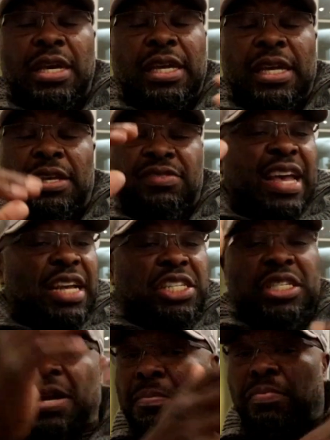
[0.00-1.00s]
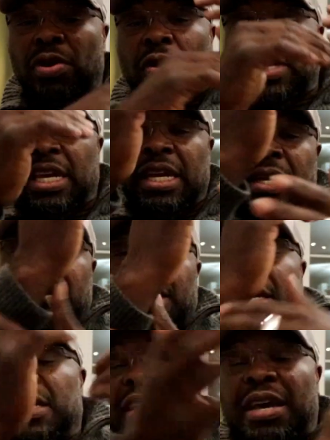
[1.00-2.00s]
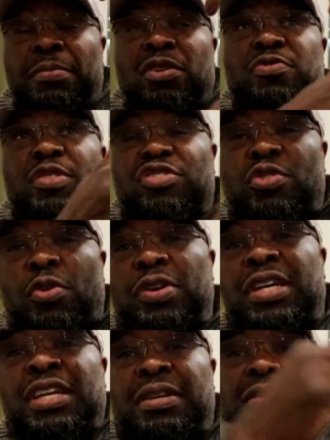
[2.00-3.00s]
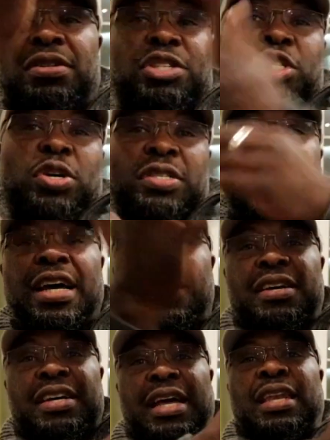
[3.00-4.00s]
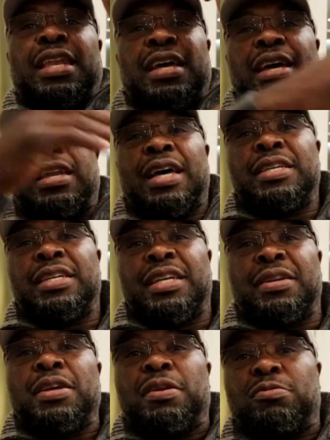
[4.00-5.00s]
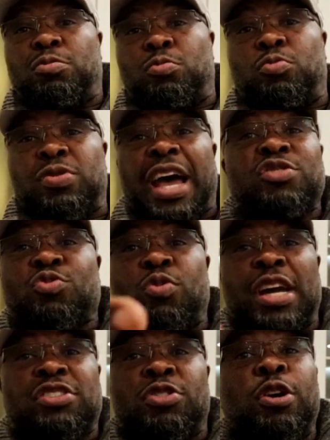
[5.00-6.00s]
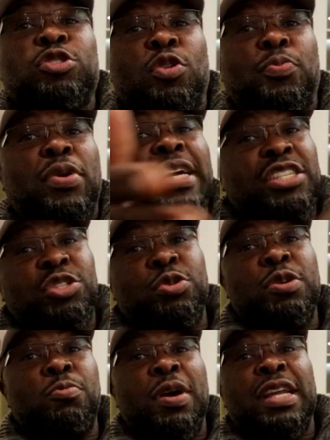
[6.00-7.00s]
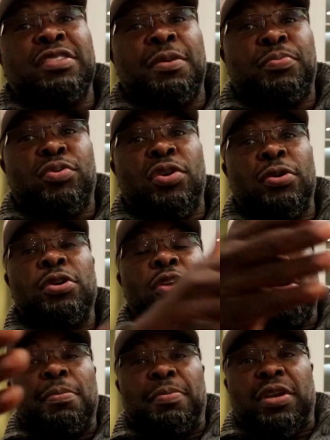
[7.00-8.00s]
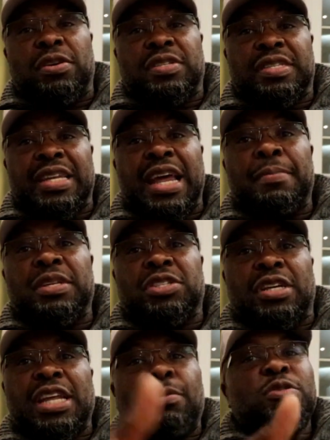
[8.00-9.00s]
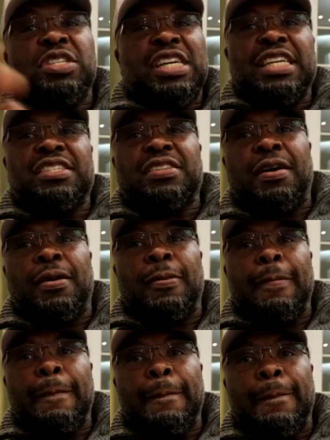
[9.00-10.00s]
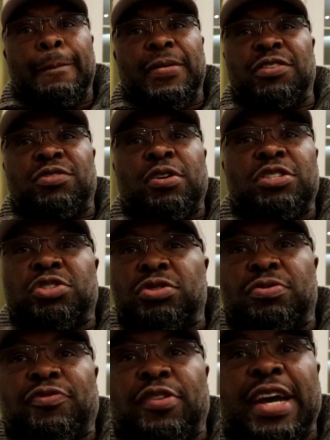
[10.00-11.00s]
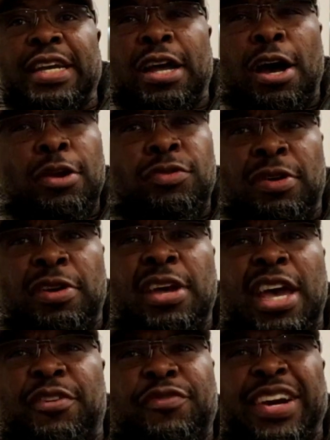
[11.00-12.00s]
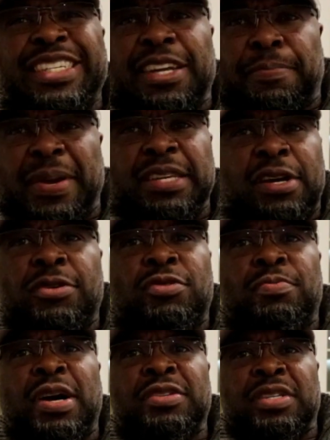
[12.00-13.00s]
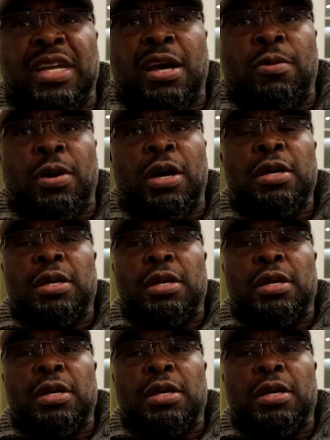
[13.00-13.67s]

he's catching and blocking, and they must be scoring the shots that are landing. That's what, it's no surprise he's doing well as a pro, because as an amateur, that wasn't his style. He's not into fighting a frantic pace, 100 miles an hour,